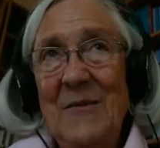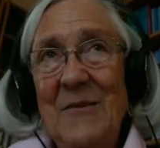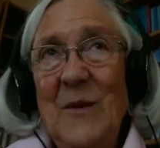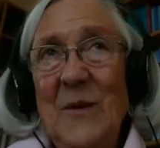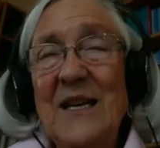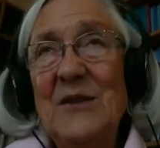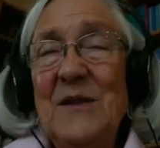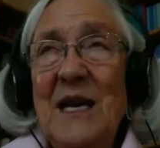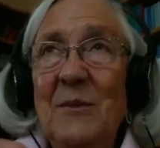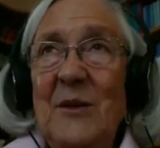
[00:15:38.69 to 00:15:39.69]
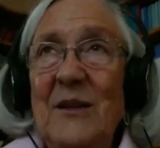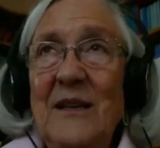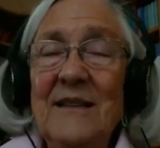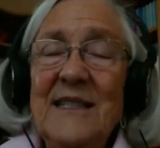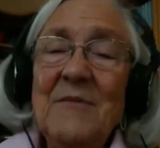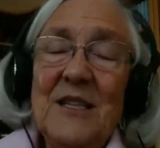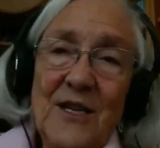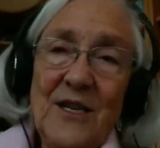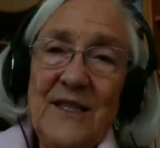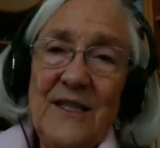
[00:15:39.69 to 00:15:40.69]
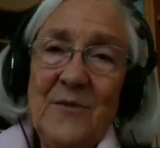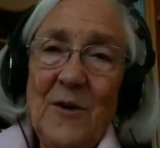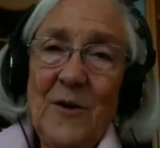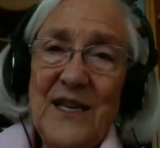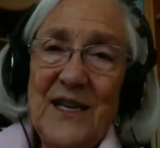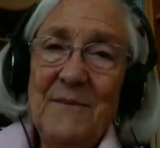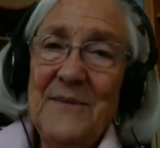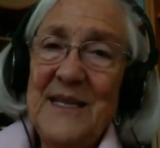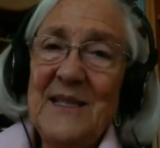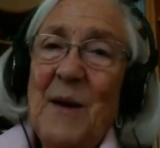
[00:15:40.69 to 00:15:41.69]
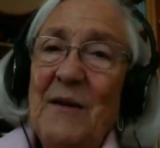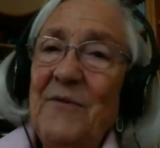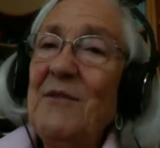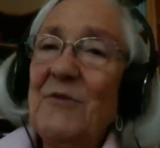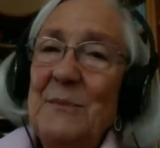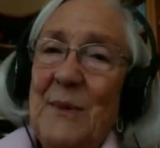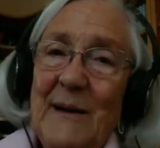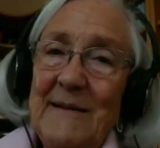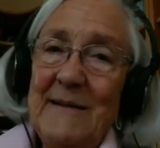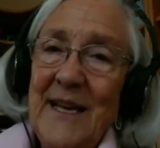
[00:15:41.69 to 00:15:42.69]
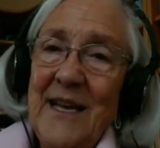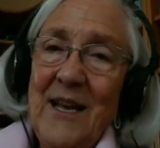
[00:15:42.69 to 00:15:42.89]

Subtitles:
And when I do demonstrations and workshops, that's my favorite part,